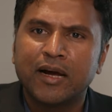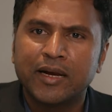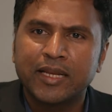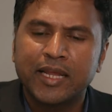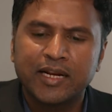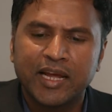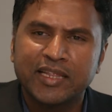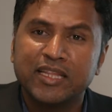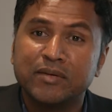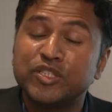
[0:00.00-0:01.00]
architect
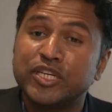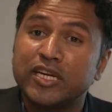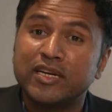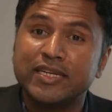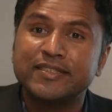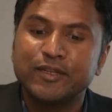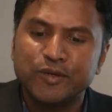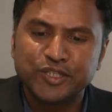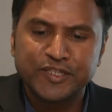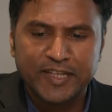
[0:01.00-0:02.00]
at the Machine Learning
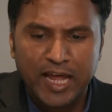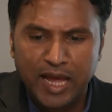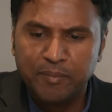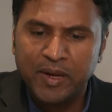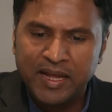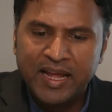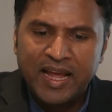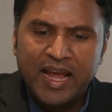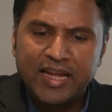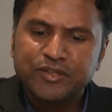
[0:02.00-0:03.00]
Solutions Lab.
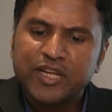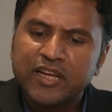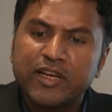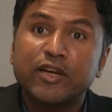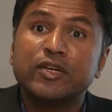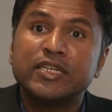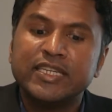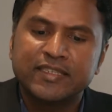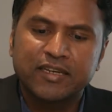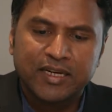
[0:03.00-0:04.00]
And today we're going to
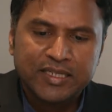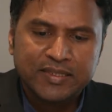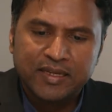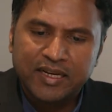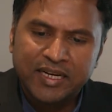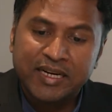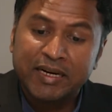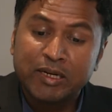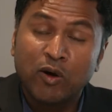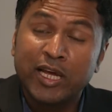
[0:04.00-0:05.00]
discuss a,
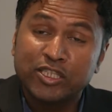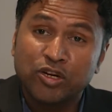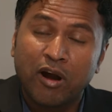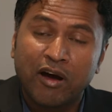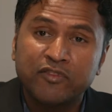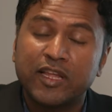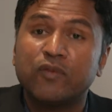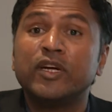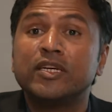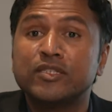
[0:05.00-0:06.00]
a knowledge graph
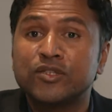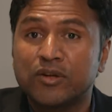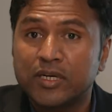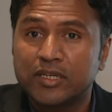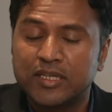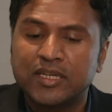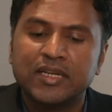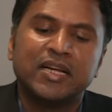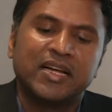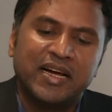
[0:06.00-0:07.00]
that we constructed
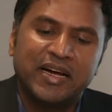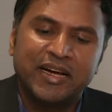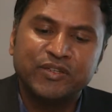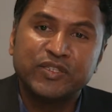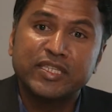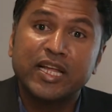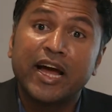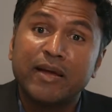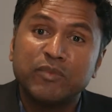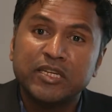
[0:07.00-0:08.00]
uh, using the
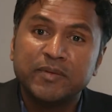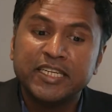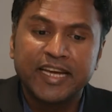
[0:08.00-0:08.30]
IMDB